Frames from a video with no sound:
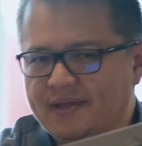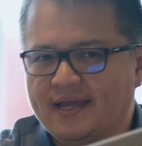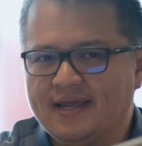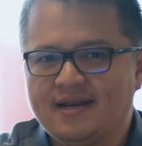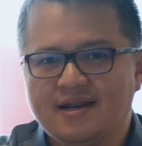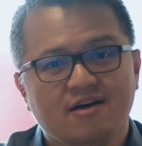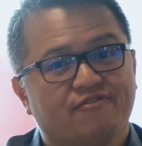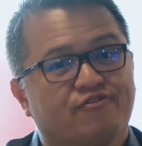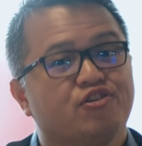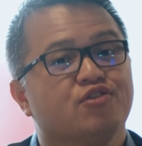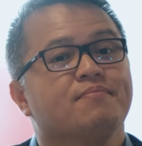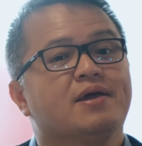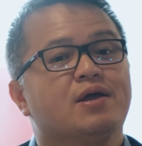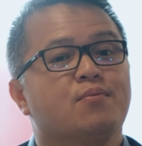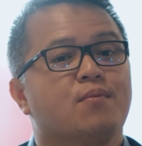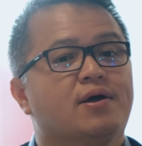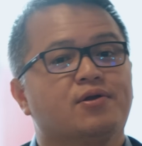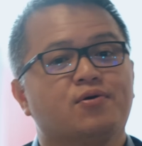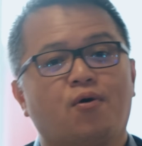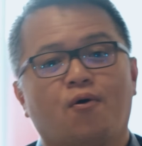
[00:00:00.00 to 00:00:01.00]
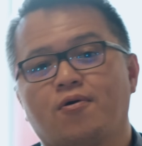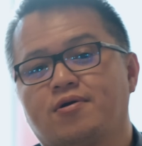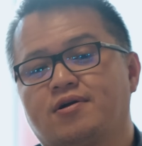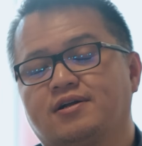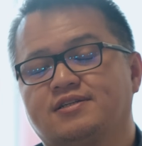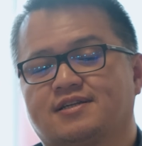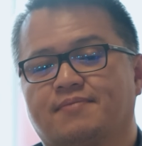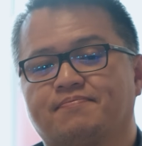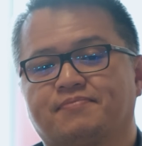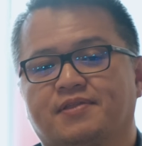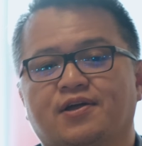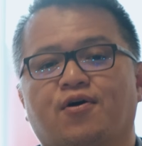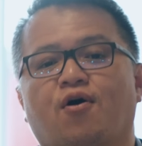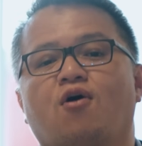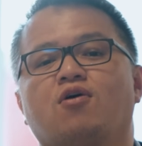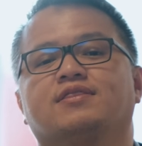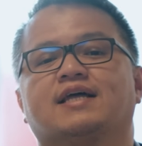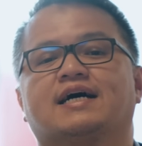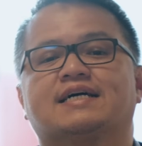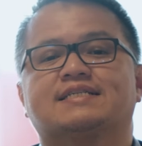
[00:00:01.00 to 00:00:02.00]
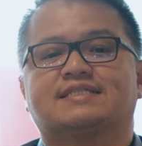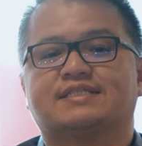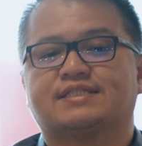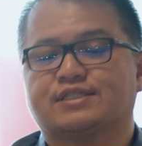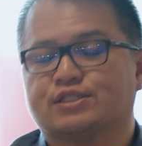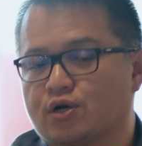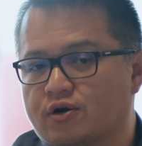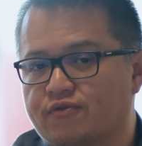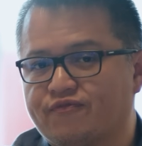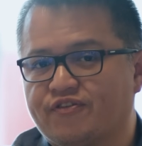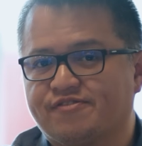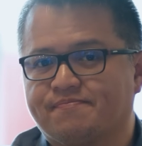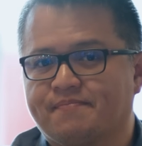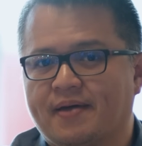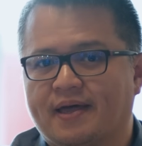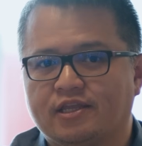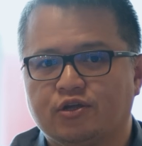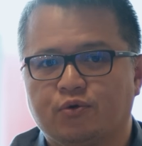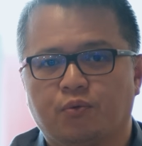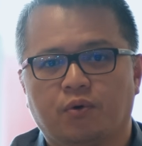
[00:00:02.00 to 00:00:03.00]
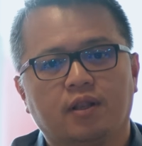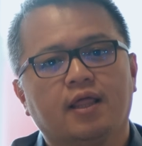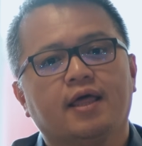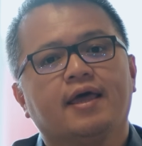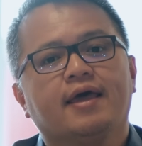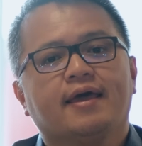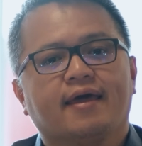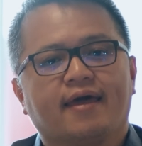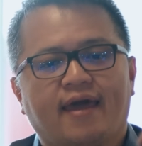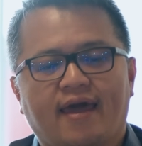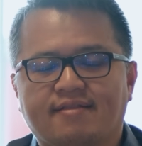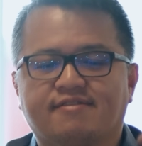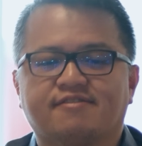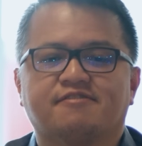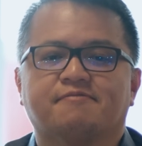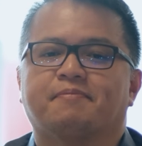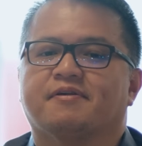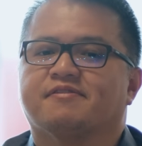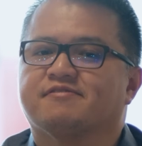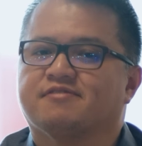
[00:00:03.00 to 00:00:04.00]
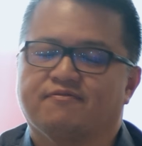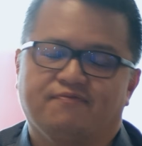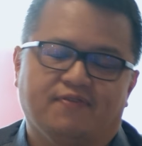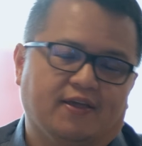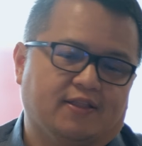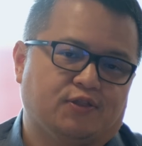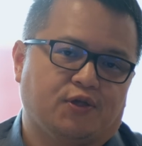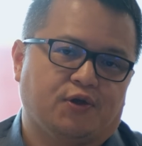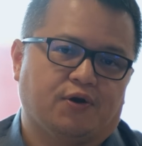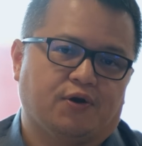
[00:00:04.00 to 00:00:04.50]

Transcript: be enough. You may want to order something called a service manual. It's specific to